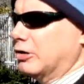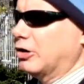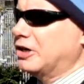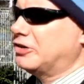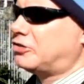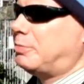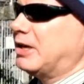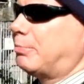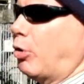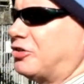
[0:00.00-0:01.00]
learning to
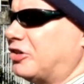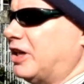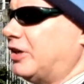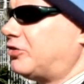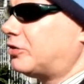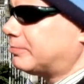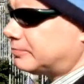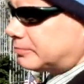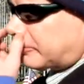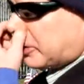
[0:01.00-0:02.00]
speak Portuguese,
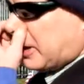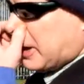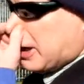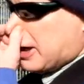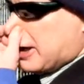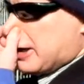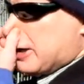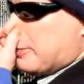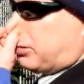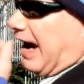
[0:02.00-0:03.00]

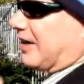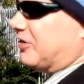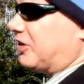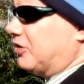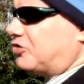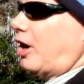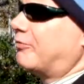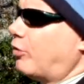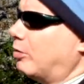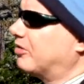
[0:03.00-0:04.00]
practicing some
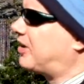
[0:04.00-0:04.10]
form of